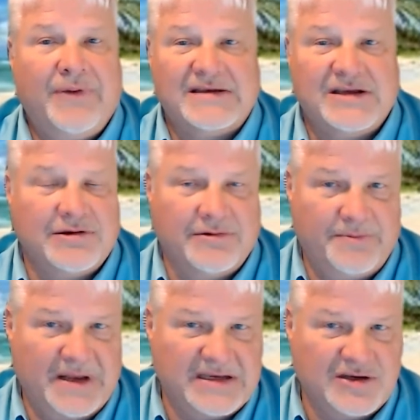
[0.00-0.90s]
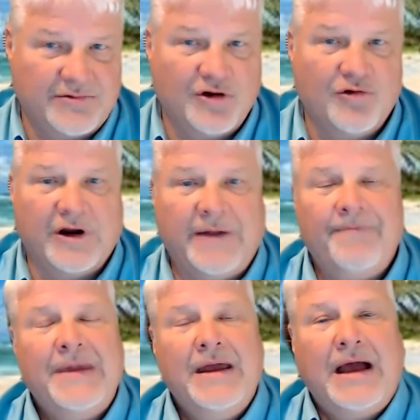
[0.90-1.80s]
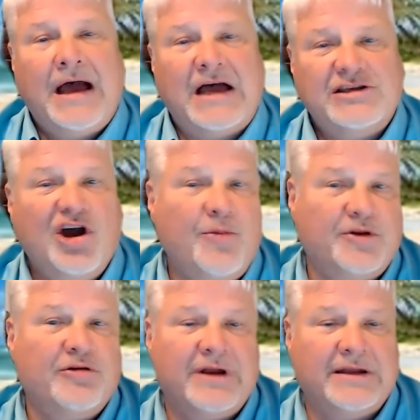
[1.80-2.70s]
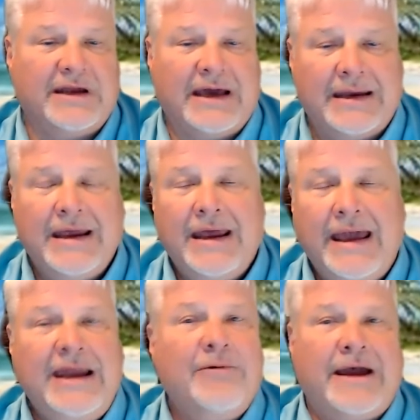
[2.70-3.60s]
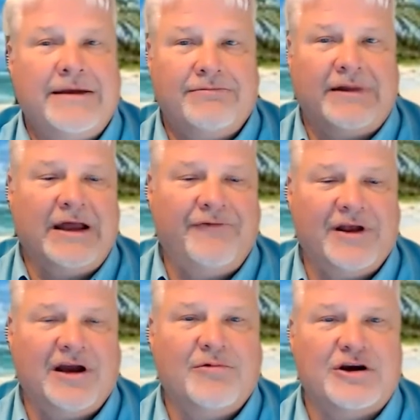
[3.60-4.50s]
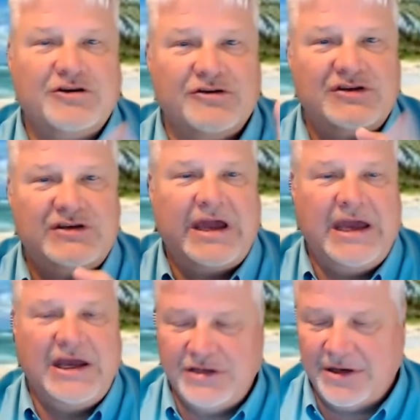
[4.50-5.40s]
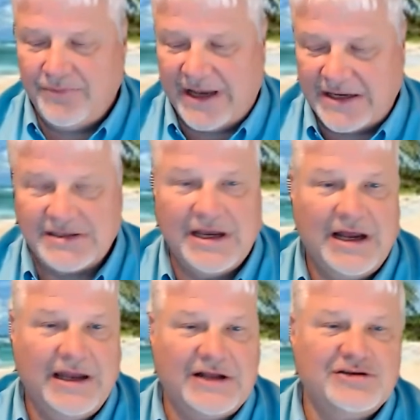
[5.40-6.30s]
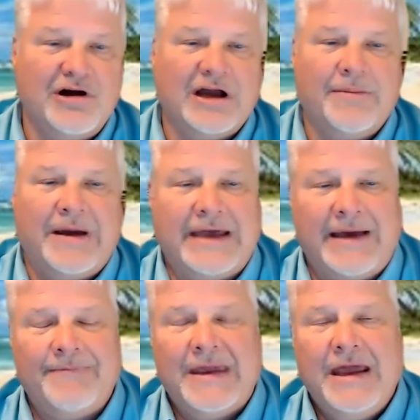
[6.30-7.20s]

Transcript: Plus there's a recording. So I hope you tune into that. Anyway, enough of the commercials. Aging in place. Let's talk about that.